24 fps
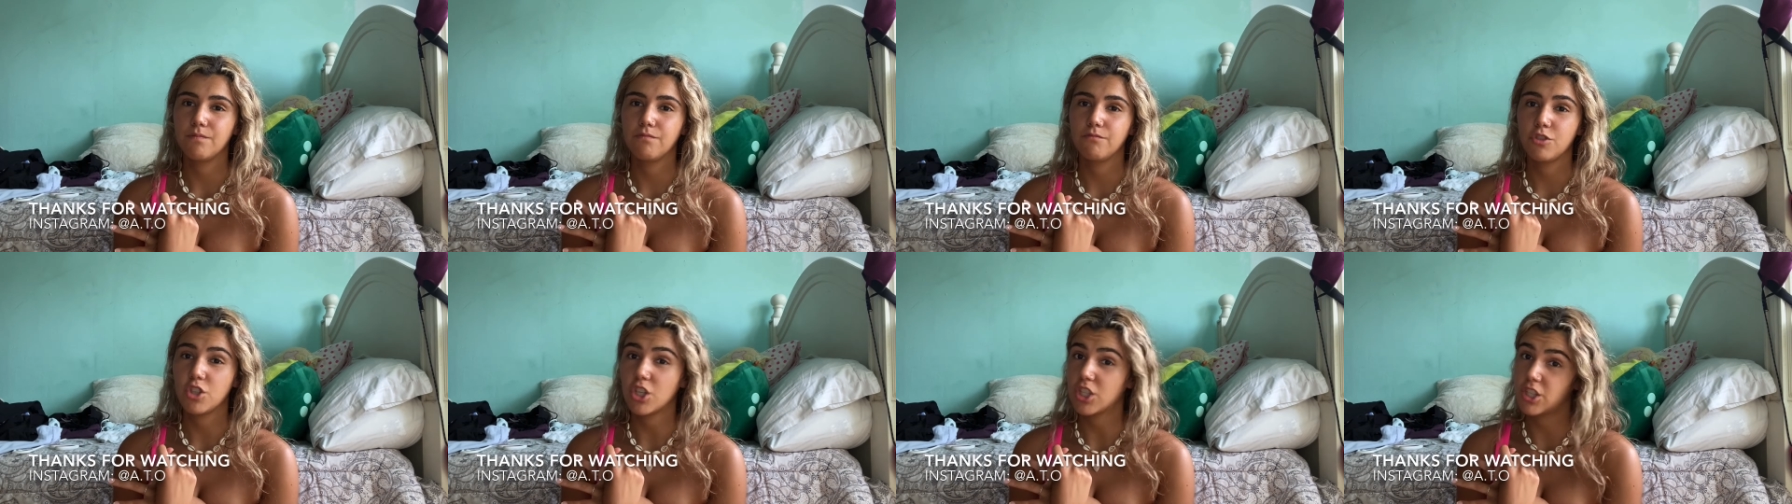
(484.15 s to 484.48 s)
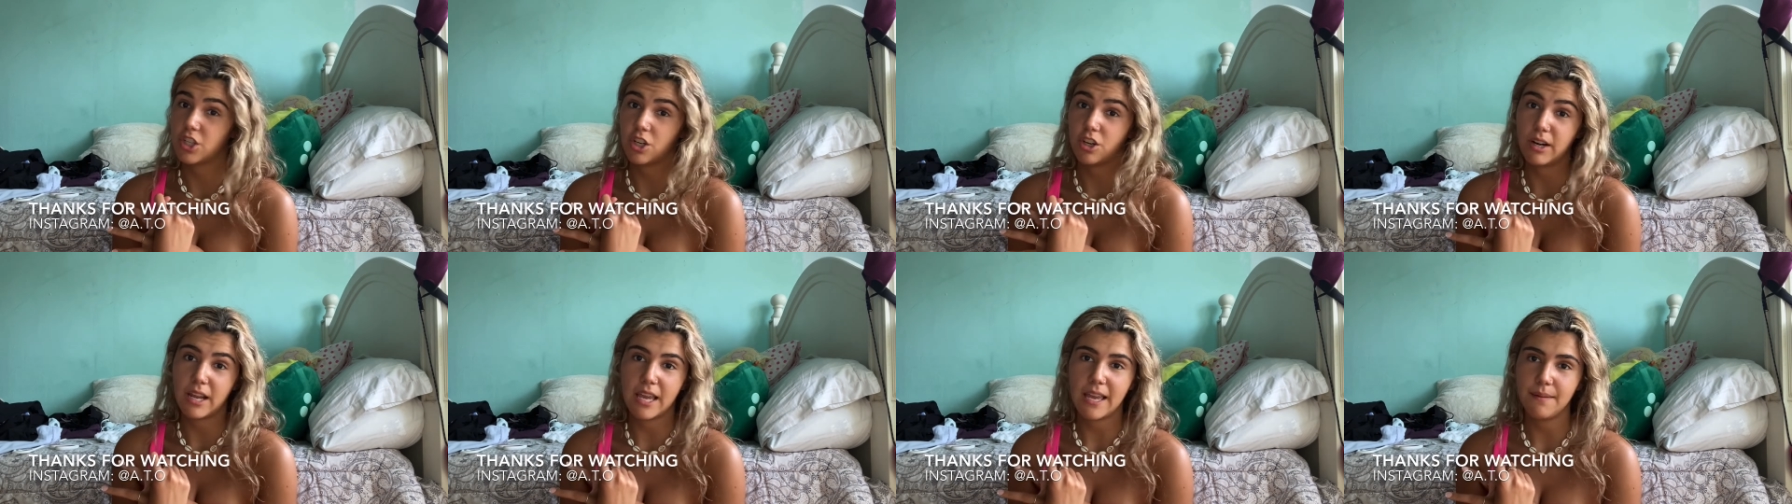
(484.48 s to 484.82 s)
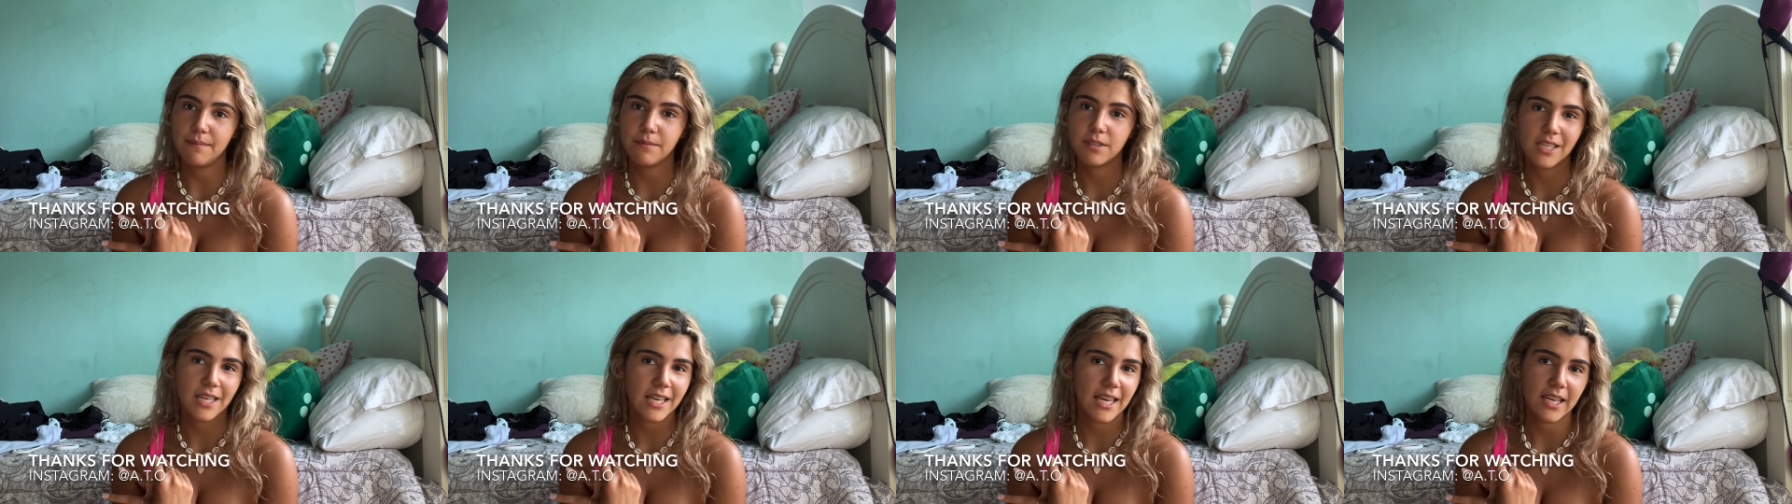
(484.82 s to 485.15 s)
just their
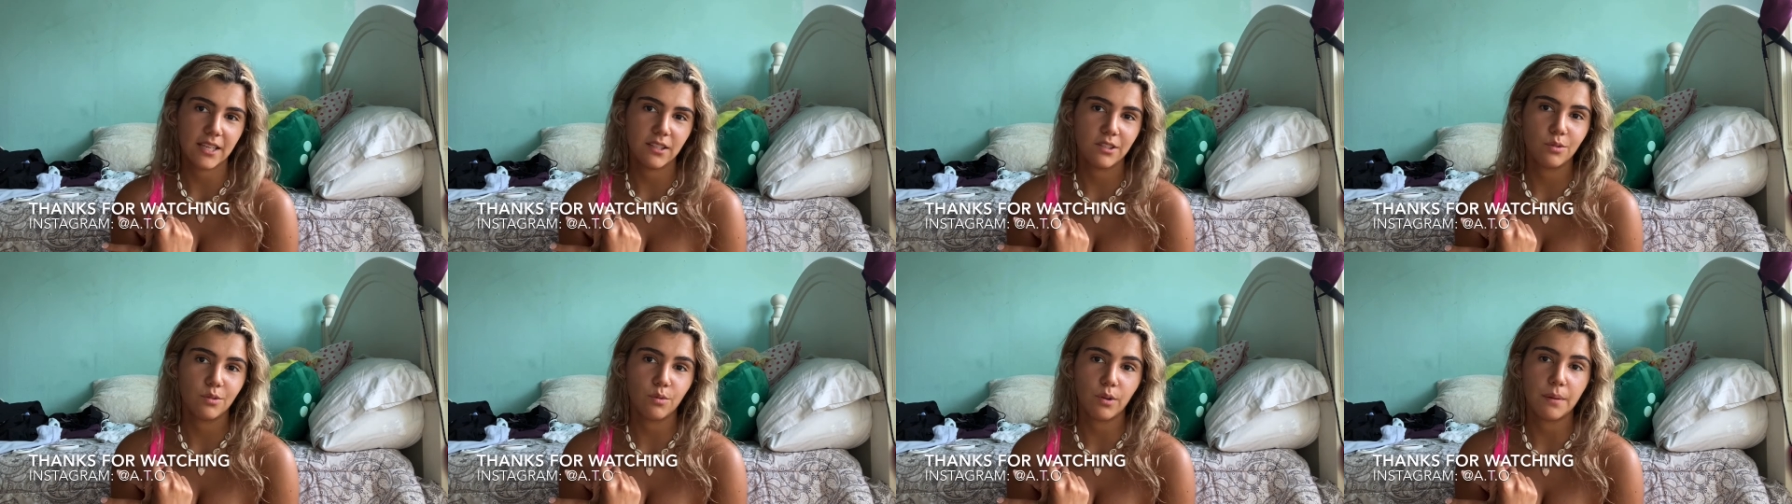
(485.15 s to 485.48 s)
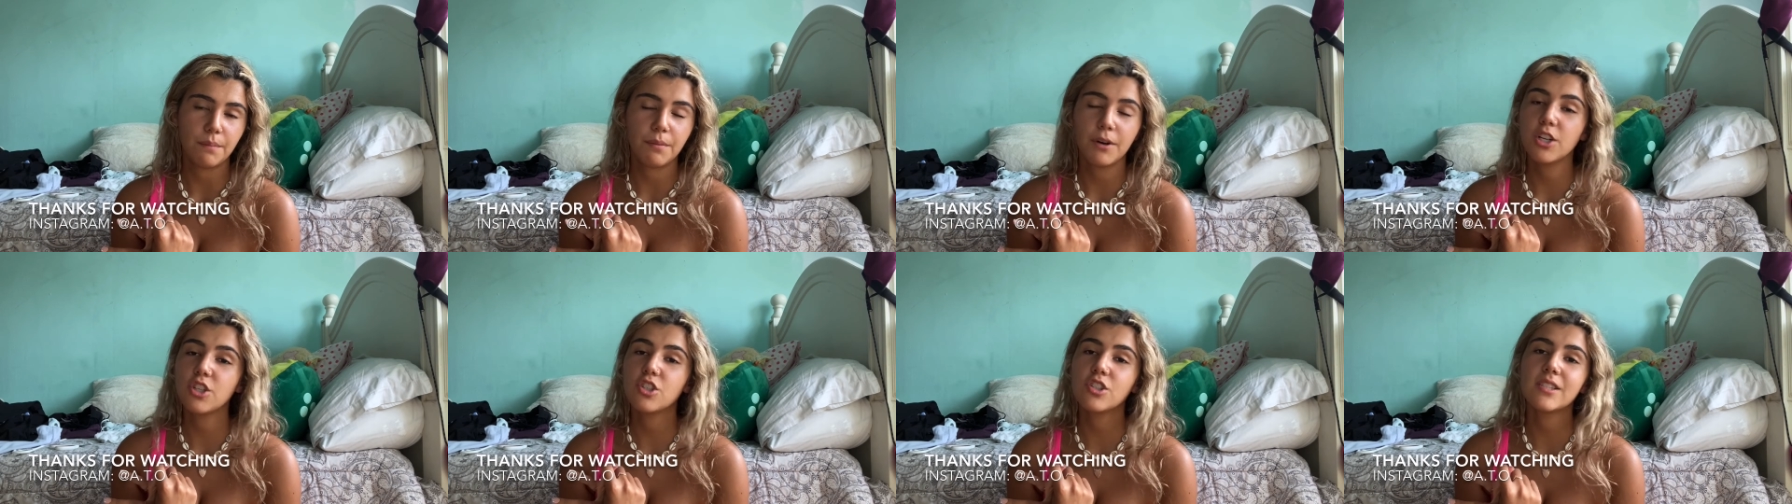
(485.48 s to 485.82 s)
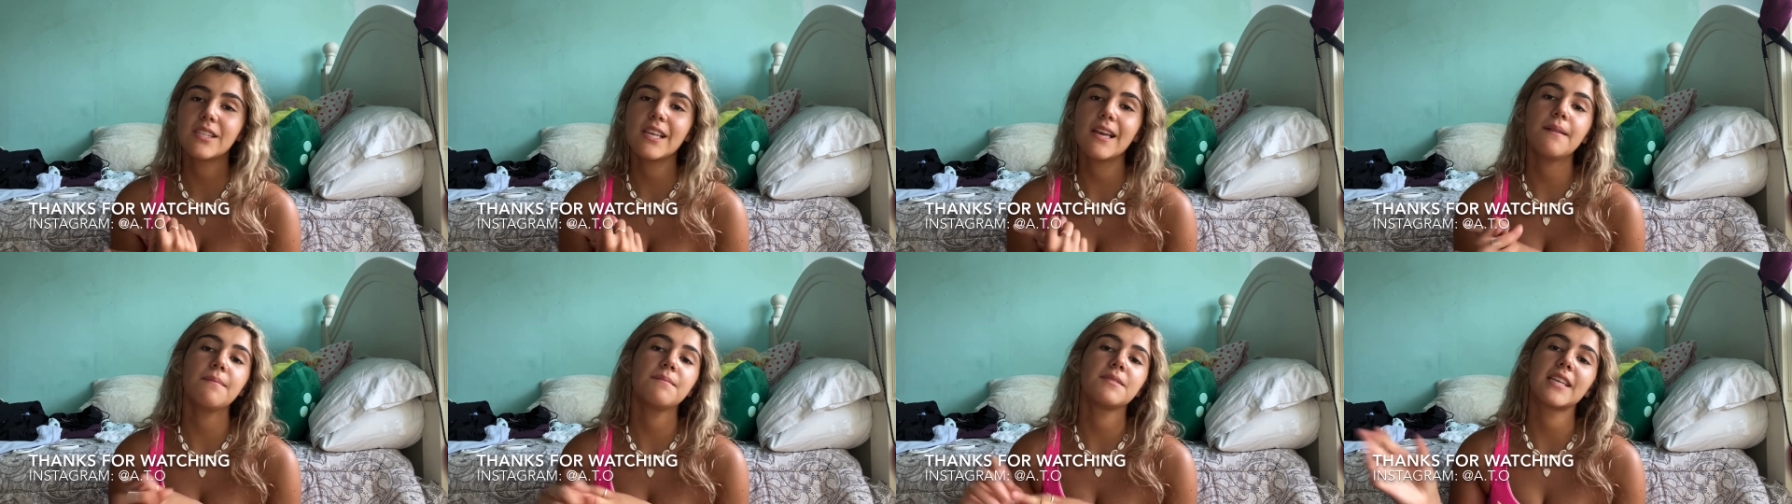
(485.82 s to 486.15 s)
names in case you want to purchase
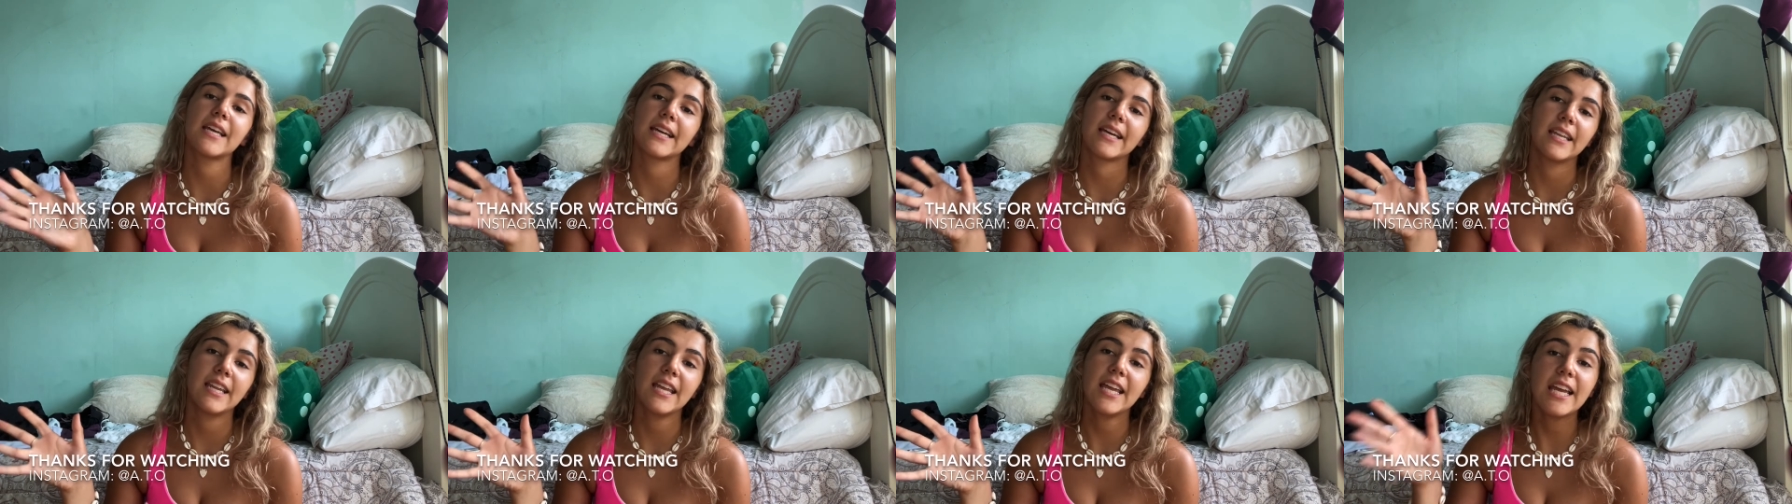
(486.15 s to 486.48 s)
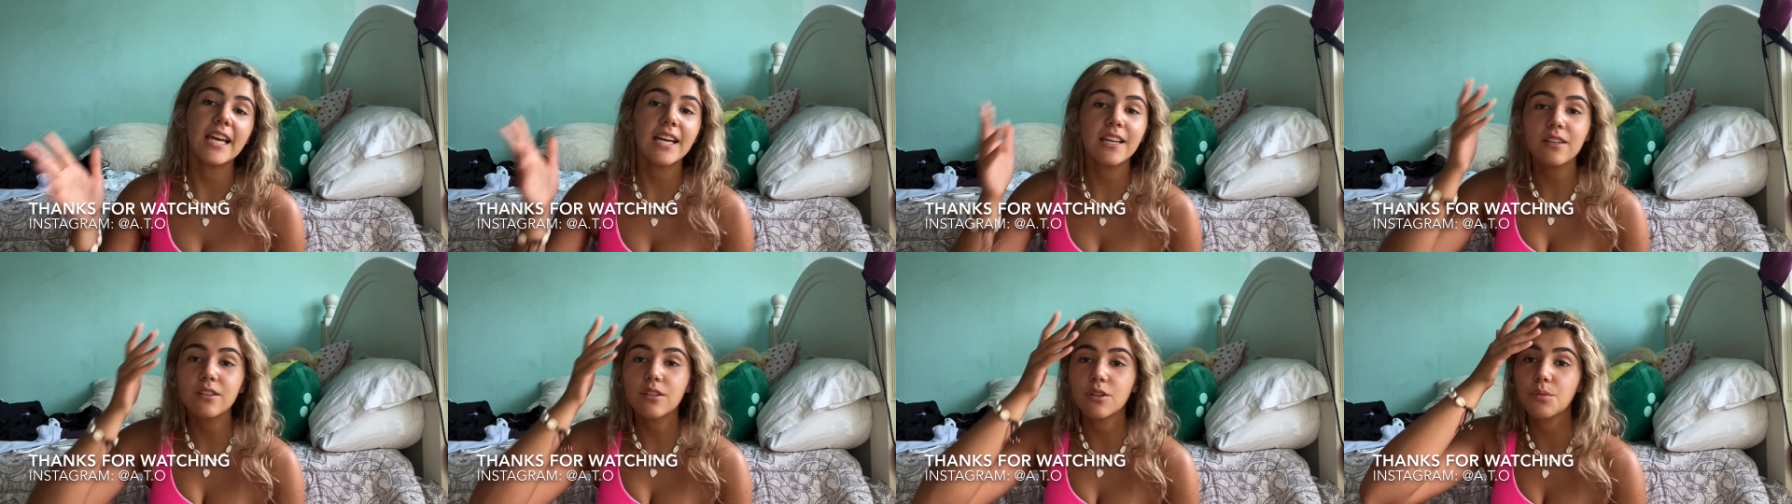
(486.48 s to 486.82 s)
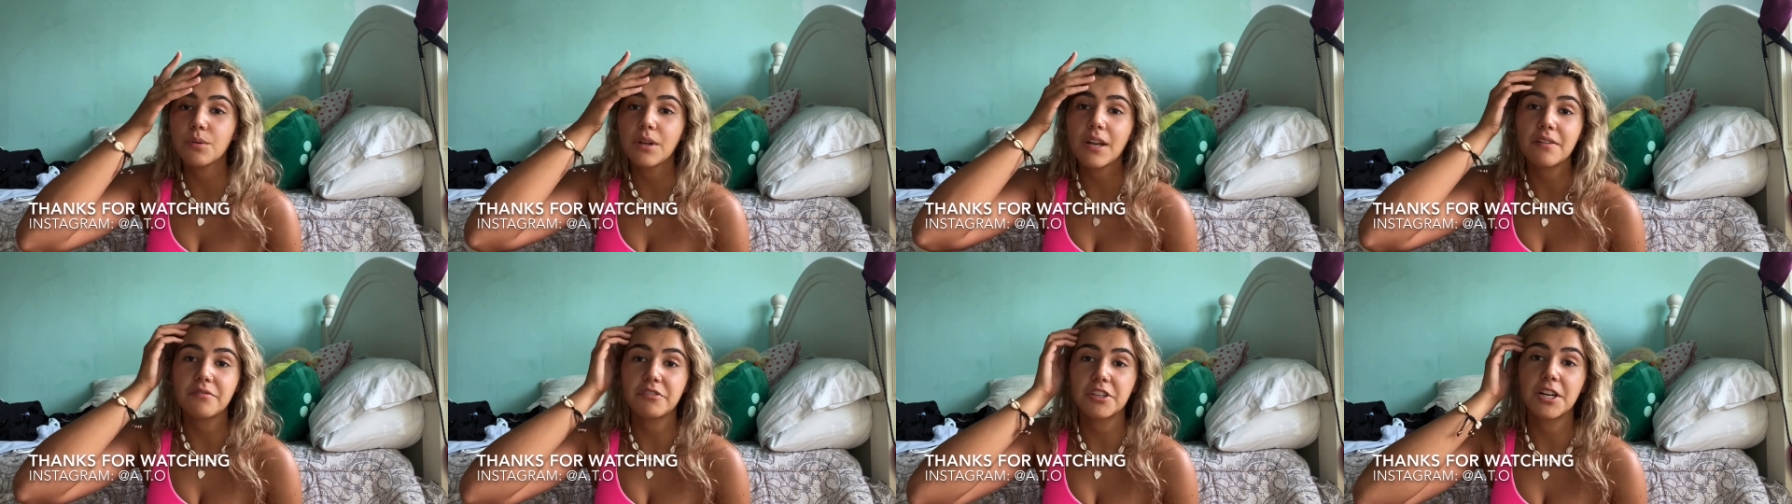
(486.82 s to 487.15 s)
them secondhand or
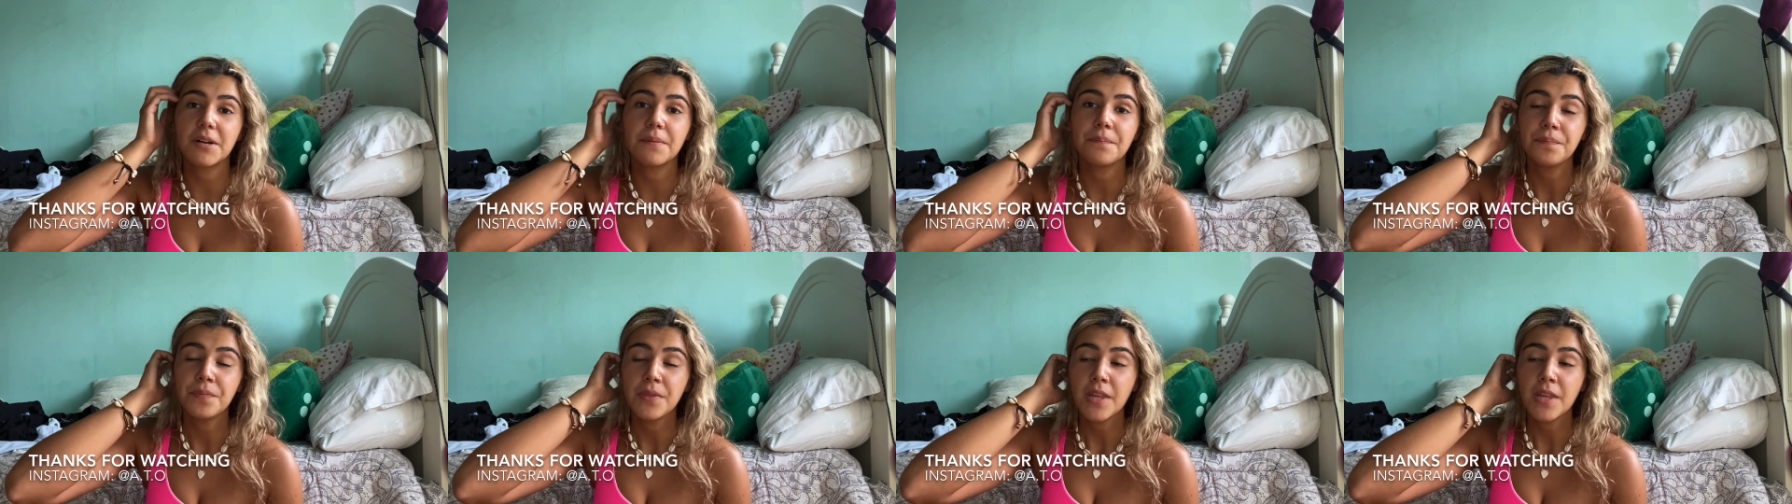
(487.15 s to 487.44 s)
whatever.